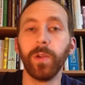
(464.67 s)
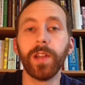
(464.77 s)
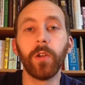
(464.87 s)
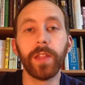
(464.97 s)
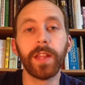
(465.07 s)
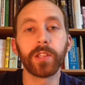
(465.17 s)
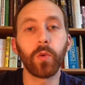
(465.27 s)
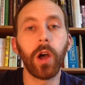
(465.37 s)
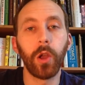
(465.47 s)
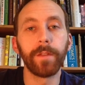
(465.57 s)
We know that there's
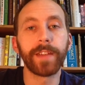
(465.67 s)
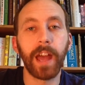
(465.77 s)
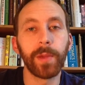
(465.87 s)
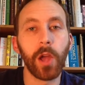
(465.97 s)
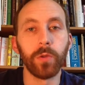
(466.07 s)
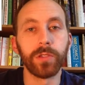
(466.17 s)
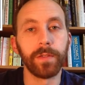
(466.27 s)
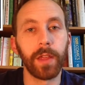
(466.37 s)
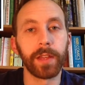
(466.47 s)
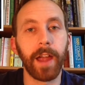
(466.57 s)
quite a lot of cameos of
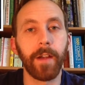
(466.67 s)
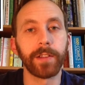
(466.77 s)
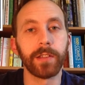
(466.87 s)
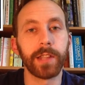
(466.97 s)
other characters